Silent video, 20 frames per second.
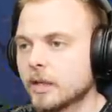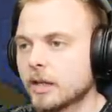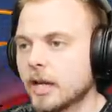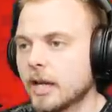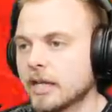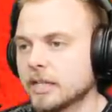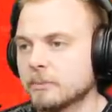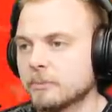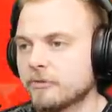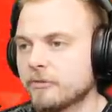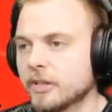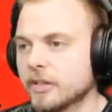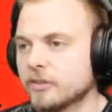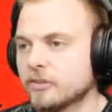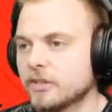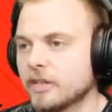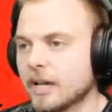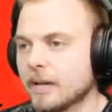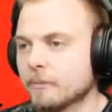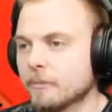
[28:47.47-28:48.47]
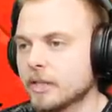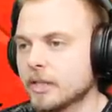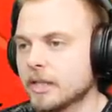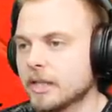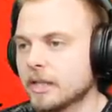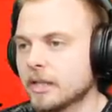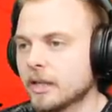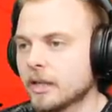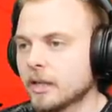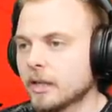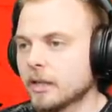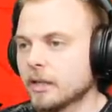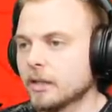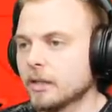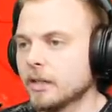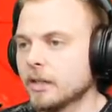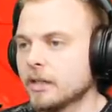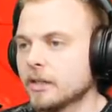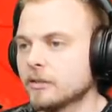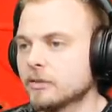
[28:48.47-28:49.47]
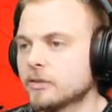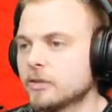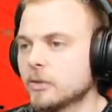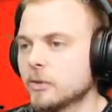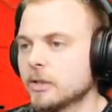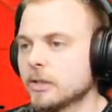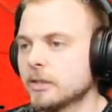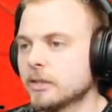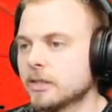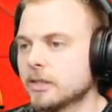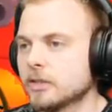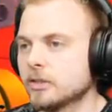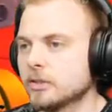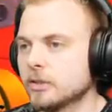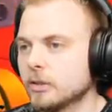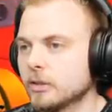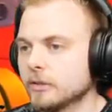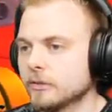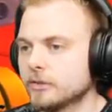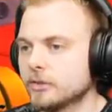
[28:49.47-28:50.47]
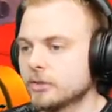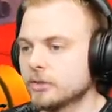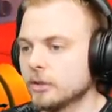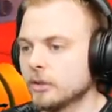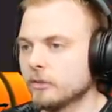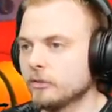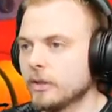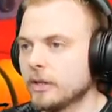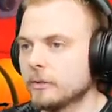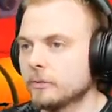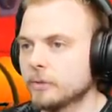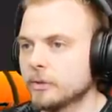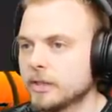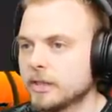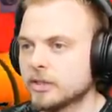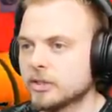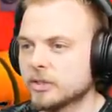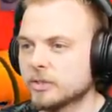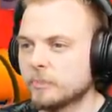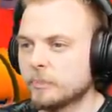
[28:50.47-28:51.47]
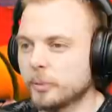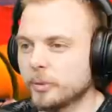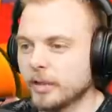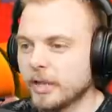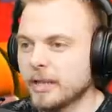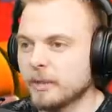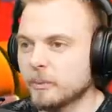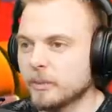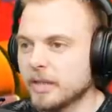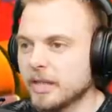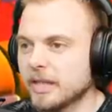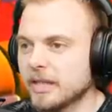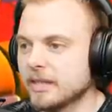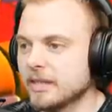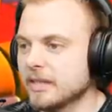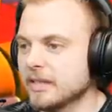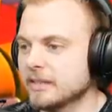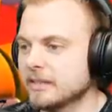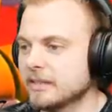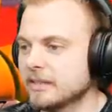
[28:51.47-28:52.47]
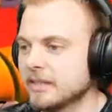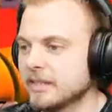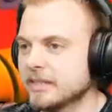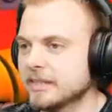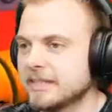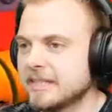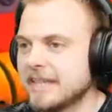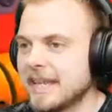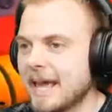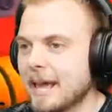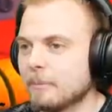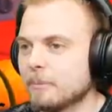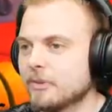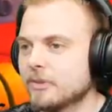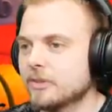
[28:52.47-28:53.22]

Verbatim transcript: It's my first time really uh, doing this sort of stuff, like really just playing with it in this, this depth.